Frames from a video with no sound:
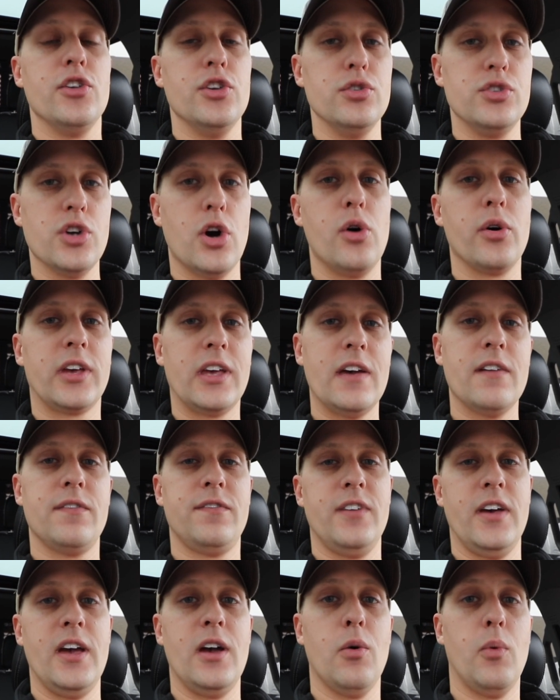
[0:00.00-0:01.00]
You don't get
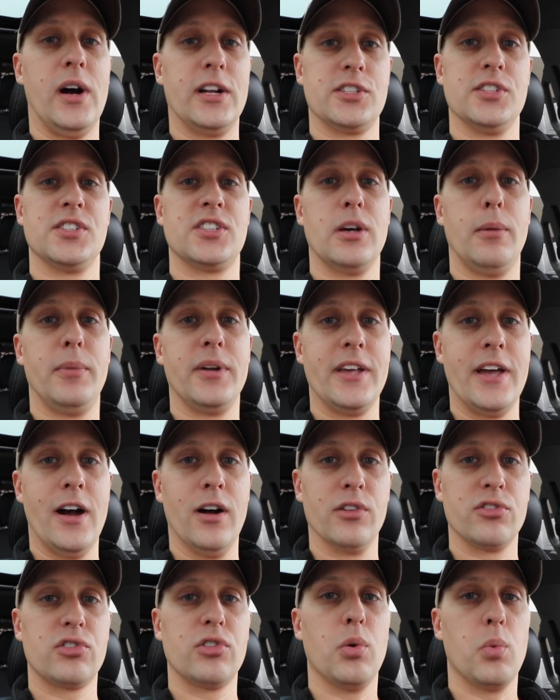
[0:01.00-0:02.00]
fit watching somebody
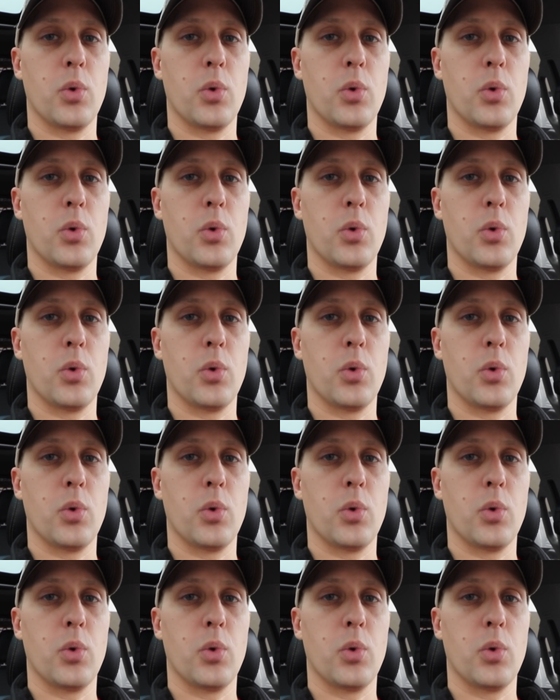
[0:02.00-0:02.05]
else